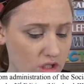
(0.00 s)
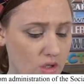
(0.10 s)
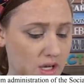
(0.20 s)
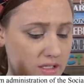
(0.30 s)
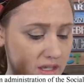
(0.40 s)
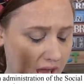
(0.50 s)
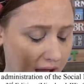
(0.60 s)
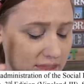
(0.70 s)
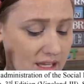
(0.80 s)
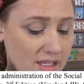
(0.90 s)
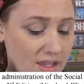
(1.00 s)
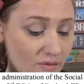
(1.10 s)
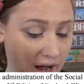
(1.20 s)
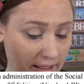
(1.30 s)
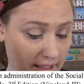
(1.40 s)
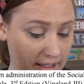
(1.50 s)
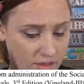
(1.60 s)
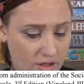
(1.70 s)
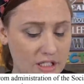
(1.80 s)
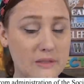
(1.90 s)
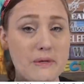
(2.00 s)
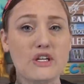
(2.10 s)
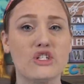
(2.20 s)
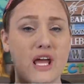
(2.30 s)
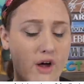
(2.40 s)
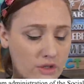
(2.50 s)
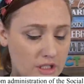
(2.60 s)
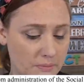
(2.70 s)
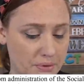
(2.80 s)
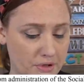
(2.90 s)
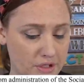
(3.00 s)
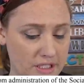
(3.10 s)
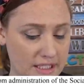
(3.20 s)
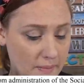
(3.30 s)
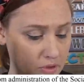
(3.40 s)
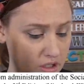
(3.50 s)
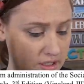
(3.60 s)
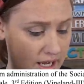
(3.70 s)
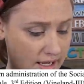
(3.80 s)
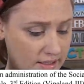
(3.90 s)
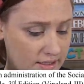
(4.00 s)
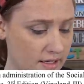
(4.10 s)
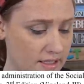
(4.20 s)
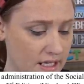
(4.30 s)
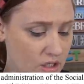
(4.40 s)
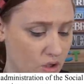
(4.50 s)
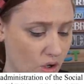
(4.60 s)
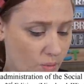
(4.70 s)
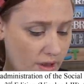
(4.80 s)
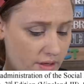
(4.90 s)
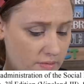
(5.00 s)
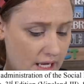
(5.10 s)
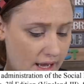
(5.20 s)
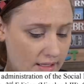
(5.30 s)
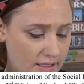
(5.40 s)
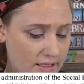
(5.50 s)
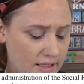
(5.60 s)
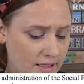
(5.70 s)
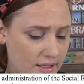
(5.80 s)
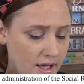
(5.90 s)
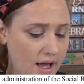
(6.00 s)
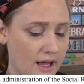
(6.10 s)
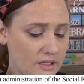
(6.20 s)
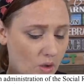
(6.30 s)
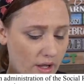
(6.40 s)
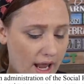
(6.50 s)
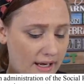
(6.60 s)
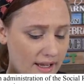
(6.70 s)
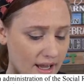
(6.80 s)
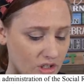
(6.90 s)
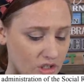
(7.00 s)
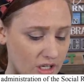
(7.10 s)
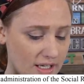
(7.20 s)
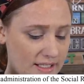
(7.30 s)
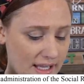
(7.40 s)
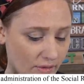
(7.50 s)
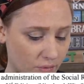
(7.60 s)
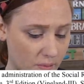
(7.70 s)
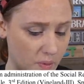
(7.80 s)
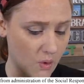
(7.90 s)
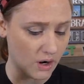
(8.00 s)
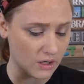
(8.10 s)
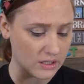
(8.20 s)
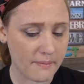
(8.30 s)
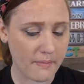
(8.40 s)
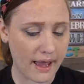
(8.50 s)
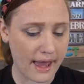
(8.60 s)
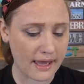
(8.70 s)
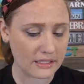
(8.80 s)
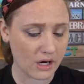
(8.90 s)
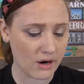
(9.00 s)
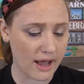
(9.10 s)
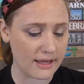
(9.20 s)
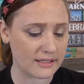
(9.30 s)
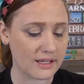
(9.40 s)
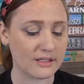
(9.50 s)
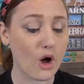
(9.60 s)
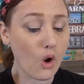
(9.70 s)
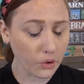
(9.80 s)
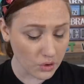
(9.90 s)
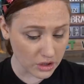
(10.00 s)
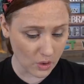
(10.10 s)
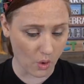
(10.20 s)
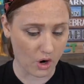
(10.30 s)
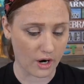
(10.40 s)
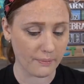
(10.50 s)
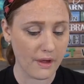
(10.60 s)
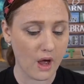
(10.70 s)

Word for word: So they did that. They did the Vineland, the Speech Sounds Perception Test, test, seashore rhythm test, adult ADHD self-report, my SRS total score